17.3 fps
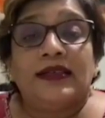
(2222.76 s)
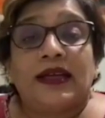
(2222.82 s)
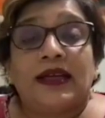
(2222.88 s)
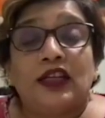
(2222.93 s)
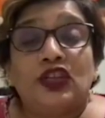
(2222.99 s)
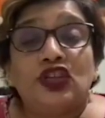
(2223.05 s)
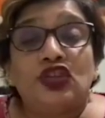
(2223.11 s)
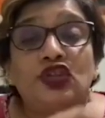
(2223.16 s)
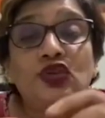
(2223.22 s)

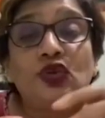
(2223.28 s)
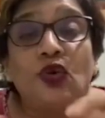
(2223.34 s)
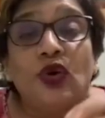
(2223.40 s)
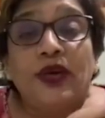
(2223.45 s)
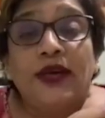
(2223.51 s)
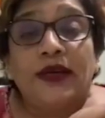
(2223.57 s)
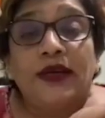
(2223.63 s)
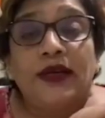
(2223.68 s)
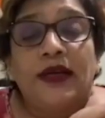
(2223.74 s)

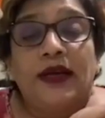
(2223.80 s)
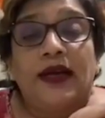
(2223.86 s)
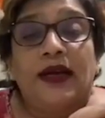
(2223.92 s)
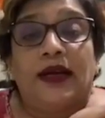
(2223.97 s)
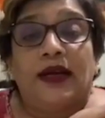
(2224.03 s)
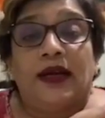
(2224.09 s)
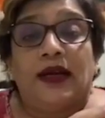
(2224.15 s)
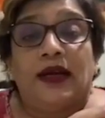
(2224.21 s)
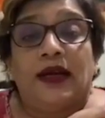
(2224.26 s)
controlled
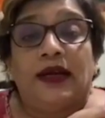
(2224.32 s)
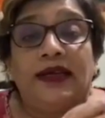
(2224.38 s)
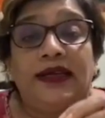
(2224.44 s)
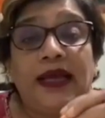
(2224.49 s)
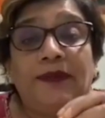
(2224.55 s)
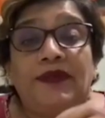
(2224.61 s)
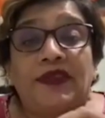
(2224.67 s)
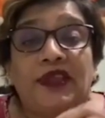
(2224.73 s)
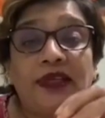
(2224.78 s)

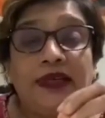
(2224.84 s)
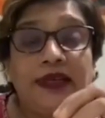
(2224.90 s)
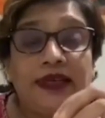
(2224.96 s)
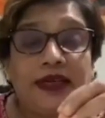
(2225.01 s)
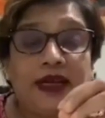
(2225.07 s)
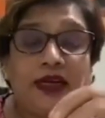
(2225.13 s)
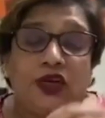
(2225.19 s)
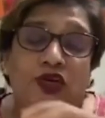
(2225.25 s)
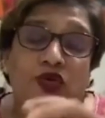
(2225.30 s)
depth,
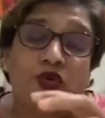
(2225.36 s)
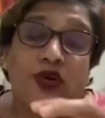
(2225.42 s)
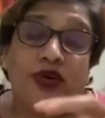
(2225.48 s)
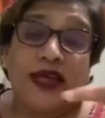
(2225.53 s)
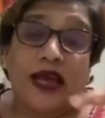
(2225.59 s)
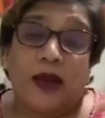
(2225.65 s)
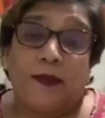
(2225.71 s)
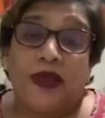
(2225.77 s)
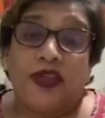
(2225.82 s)
controlled
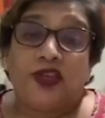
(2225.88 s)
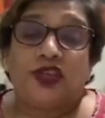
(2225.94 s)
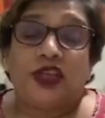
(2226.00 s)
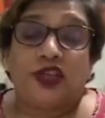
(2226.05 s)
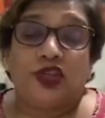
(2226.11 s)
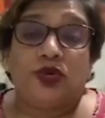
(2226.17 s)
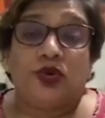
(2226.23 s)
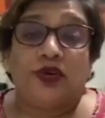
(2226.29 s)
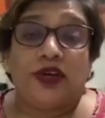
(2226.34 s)
damage
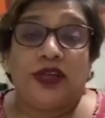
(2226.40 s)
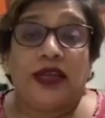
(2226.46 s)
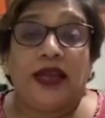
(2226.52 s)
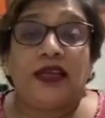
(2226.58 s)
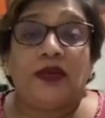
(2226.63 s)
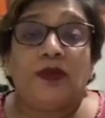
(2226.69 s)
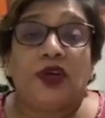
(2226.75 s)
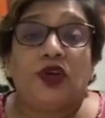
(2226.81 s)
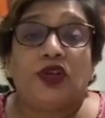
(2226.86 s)
that you
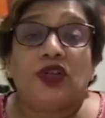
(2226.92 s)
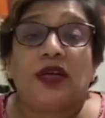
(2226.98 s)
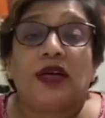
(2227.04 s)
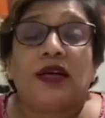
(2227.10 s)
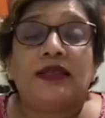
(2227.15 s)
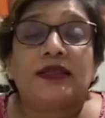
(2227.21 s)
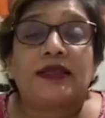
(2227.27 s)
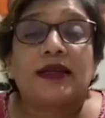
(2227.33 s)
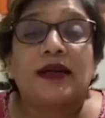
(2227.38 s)
create, because
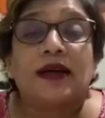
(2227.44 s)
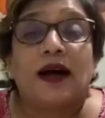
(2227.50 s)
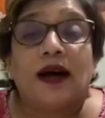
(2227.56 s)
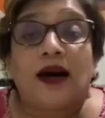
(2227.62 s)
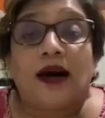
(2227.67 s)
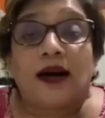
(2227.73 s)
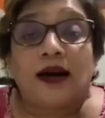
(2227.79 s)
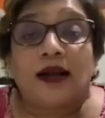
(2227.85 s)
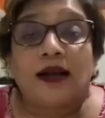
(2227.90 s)
a
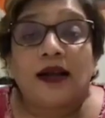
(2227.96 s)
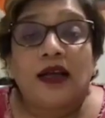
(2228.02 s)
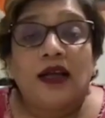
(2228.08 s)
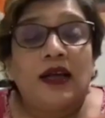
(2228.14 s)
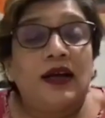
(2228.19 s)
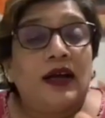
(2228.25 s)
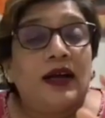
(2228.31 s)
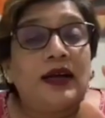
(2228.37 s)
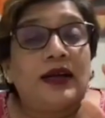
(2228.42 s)
scar,
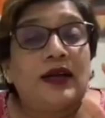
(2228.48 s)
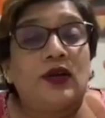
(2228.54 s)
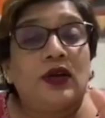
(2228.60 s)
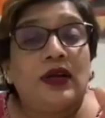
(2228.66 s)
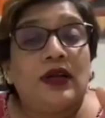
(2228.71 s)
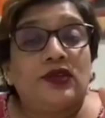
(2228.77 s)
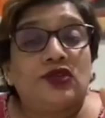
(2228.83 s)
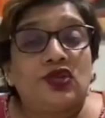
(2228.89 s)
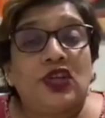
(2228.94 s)
a
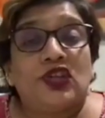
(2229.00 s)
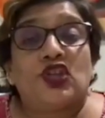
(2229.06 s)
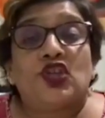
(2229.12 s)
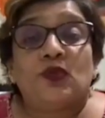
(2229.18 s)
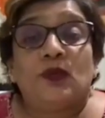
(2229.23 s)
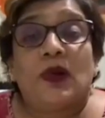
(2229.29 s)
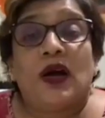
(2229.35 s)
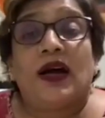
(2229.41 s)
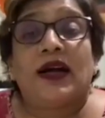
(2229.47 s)
stretch
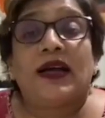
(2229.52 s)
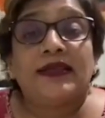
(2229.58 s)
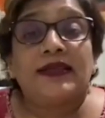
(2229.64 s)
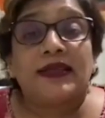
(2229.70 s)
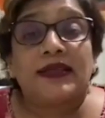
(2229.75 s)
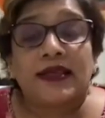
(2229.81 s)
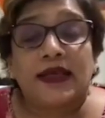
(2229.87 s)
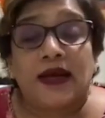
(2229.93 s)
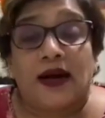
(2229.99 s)
mark is a
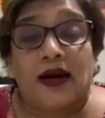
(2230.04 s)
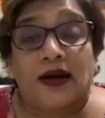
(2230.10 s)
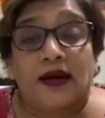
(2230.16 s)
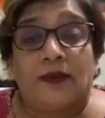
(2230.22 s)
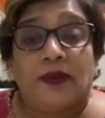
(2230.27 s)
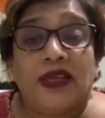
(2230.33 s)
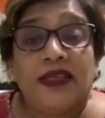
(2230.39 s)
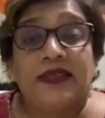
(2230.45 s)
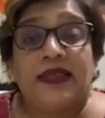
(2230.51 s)
scar.
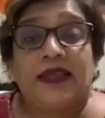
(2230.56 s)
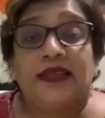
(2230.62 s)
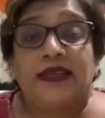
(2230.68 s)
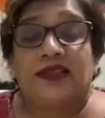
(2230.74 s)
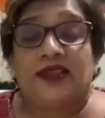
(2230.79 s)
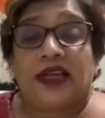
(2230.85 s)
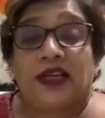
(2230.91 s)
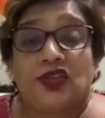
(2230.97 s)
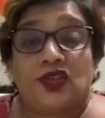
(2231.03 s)
Please
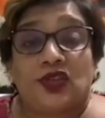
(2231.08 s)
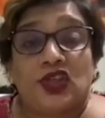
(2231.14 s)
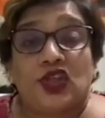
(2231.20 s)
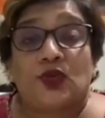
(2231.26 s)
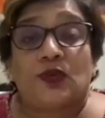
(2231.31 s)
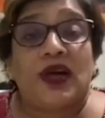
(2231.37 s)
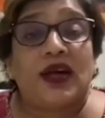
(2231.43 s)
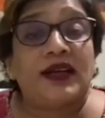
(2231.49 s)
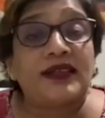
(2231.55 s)
understand, stretch
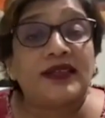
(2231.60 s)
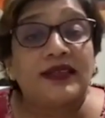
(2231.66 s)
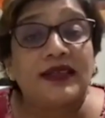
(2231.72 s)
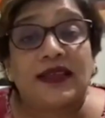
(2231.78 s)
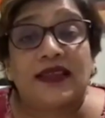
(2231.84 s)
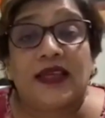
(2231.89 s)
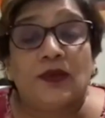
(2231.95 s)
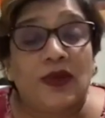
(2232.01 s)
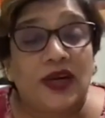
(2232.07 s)
mark is
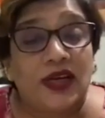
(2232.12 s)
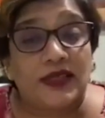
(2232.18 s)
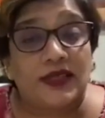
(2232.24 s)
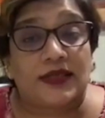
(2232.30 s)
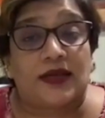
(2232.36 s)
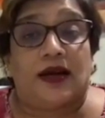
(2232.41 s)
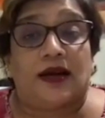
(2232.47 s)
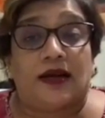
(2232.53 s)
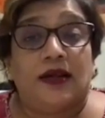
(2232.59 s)
nothing but a
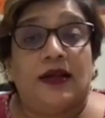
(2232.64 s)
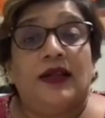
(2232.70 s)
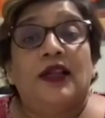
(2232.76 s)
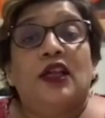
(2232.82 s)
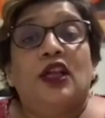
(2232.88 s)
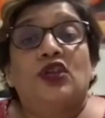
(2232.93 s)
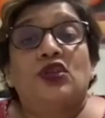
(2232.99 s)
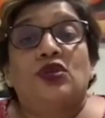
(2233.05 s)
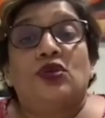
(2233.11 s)
scar.
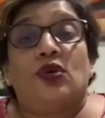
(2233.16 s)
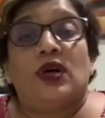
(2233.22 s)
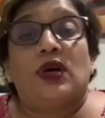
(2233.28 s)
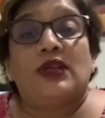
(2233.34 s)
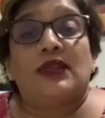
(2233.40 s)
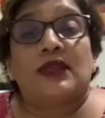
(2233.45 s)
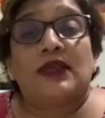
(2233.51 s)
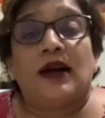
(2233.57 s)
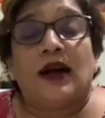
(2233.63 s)
So a
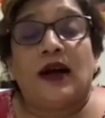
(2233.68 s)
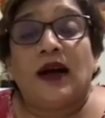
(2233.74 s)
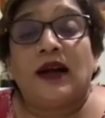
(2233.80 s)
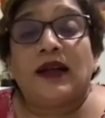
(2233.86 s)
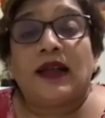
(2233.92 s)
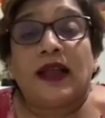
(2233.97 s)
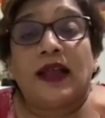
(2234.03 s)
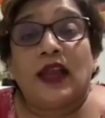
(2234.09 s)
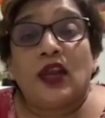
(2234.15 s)
scar
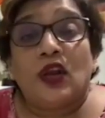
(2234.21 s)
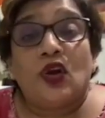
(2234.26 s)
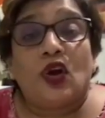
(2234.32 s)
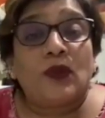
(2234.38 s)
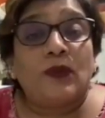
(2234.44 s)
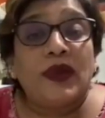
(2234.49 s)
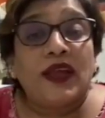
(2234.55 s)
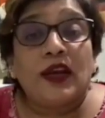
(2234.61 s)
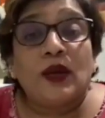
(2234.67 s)

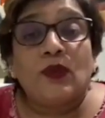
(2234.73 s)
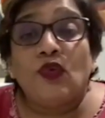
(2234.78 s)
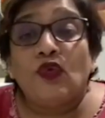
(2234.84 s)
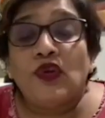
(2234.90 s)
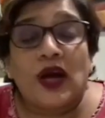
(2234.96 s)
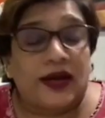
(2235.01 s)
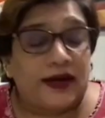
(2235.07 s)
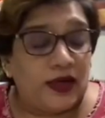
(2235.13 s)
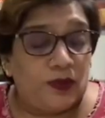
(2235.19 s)
cannot be
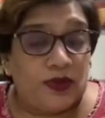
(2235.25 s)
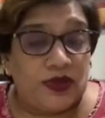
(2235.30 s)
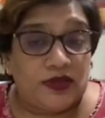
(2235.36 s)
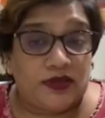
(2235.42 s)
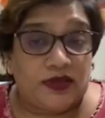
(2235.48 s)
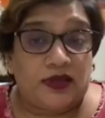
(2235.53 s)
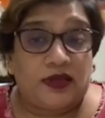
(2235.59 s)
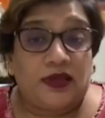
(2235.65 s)
removed 100%.